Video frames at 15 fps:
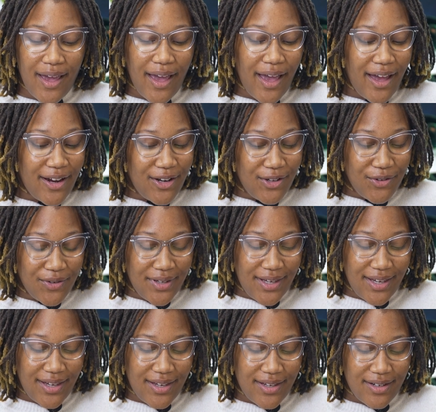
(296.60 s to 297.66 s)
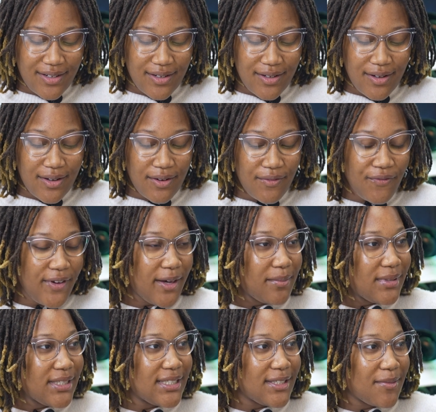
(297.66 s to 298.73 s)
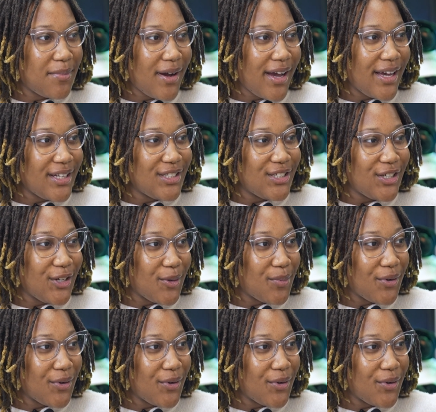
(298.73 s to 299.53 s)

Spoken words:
How do you get families to buy into your